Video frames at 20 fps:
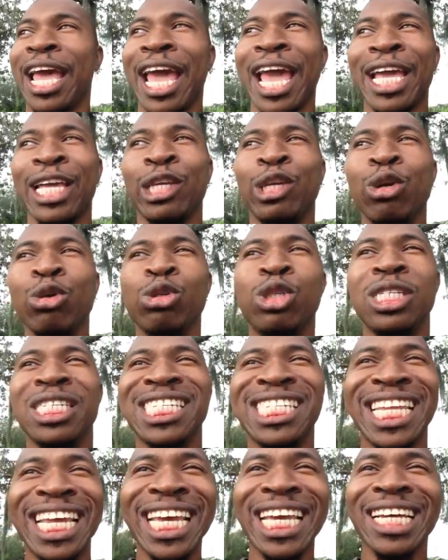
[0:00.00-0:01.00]
And you
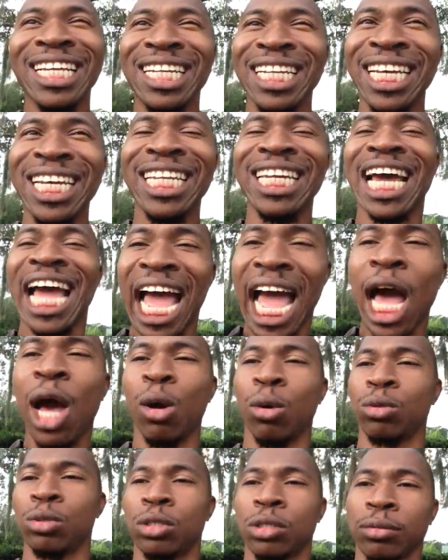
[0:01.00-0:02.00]
still in the
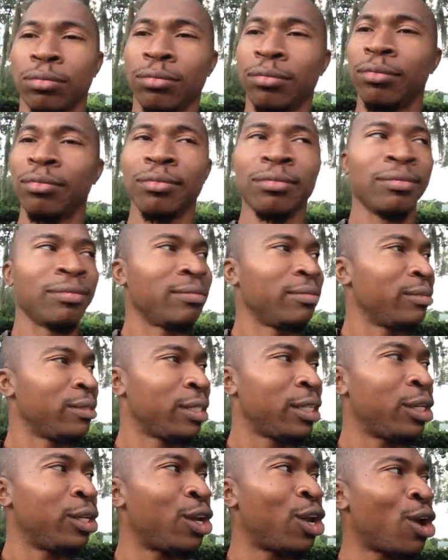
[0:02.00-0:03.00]
house,
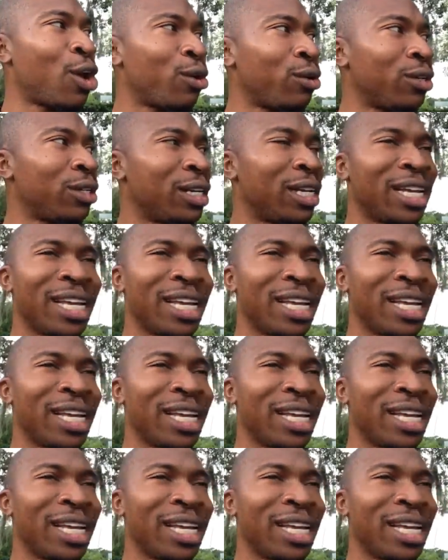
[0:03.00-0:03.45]
you know.